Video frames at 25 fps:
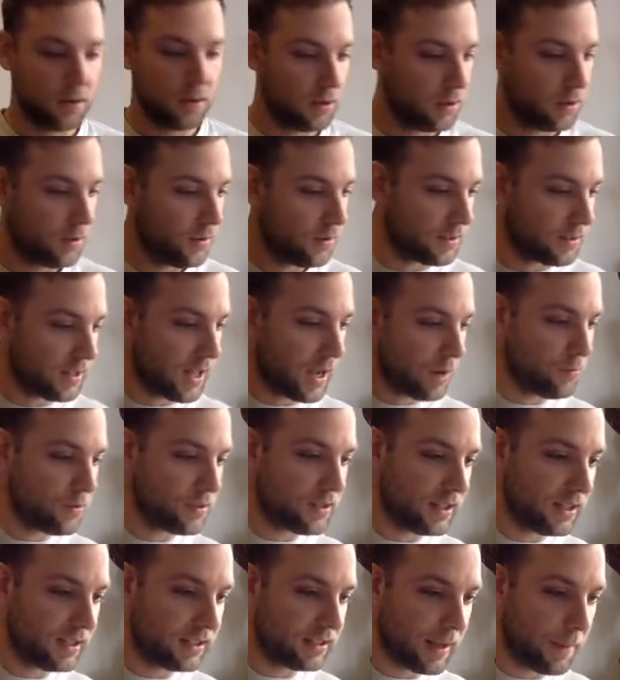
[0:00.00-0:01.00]
So that was
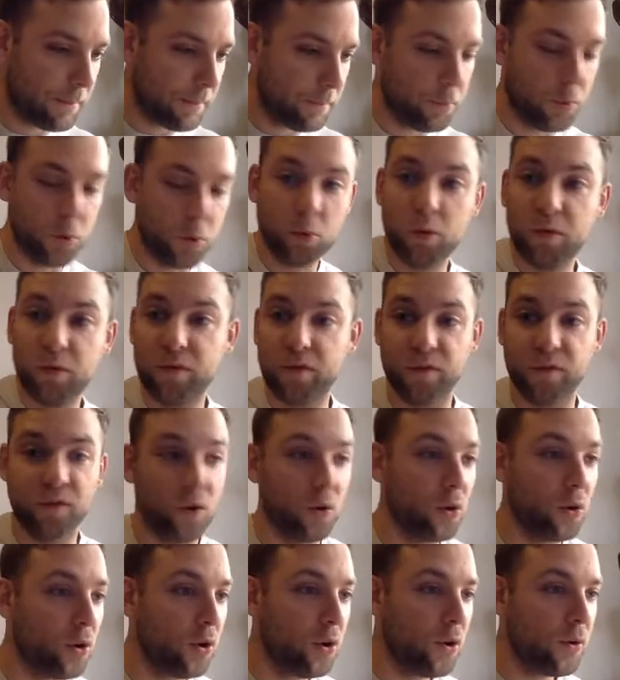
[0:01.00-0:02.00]
example
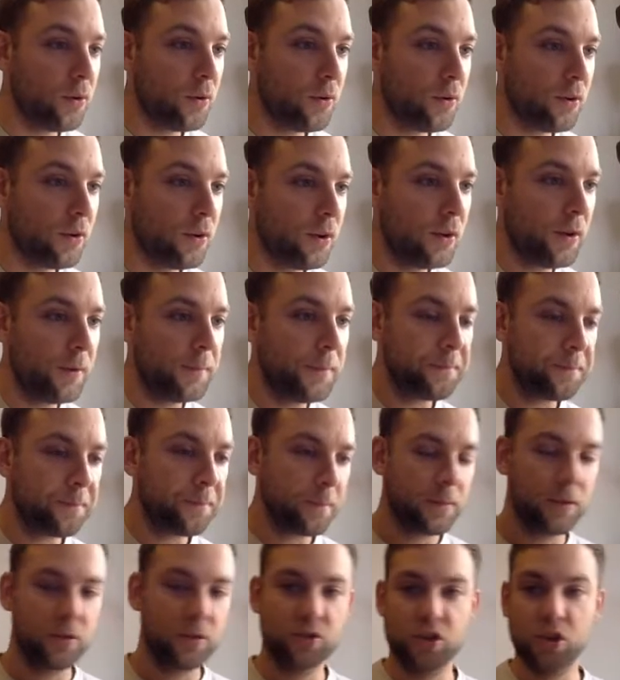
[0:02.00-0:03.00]
4.
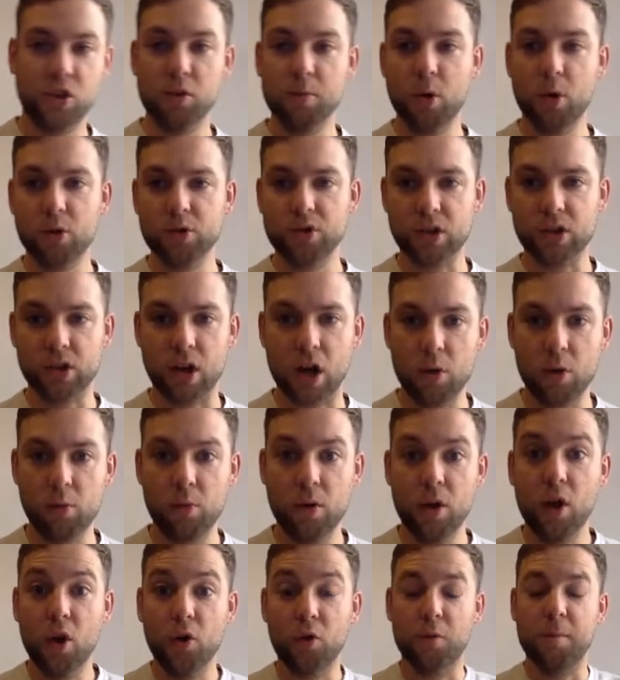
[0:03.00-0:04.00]
2 more to go.
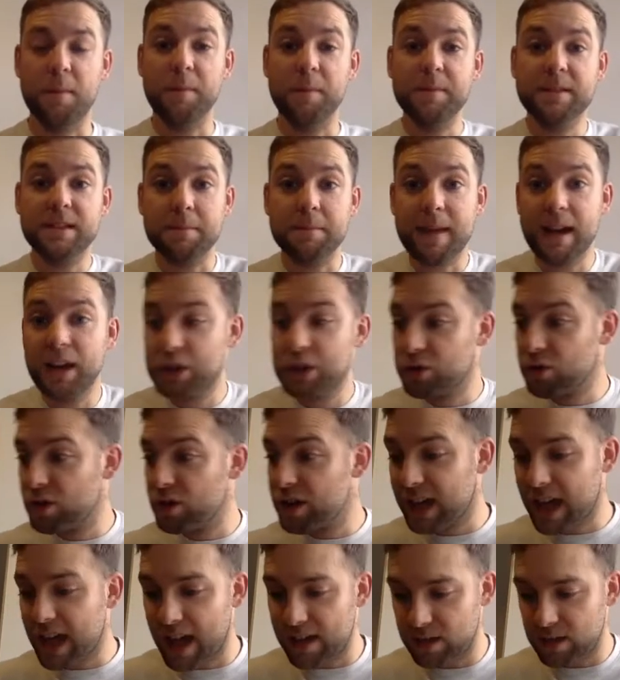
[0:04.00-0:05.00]
Remember to make sure
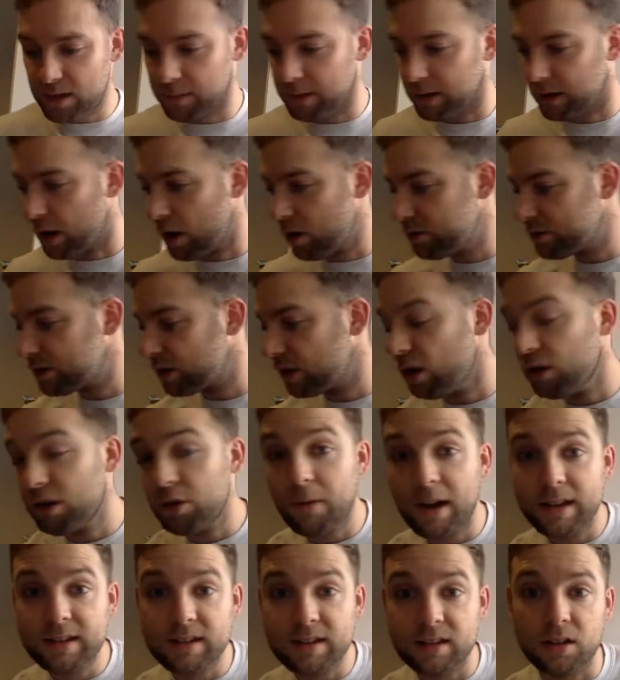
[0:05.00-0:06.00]
you're getting them in your notes. The only
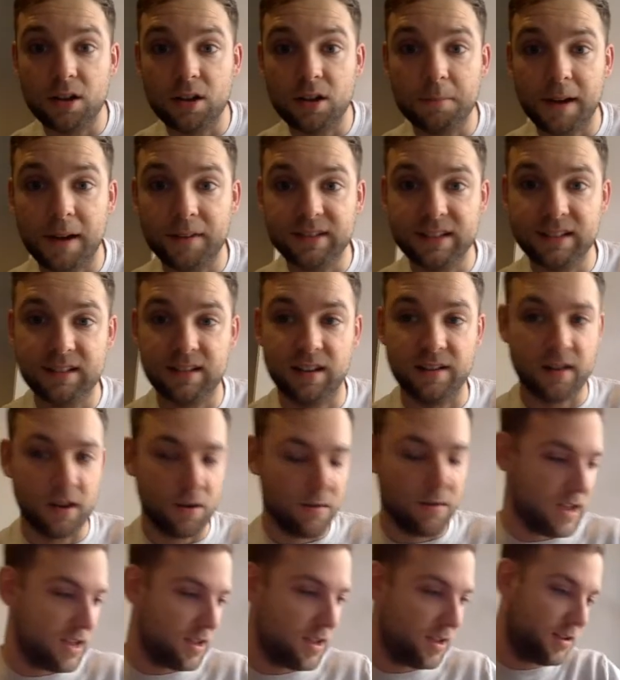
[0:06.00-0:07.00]
way to learn maths is to do it.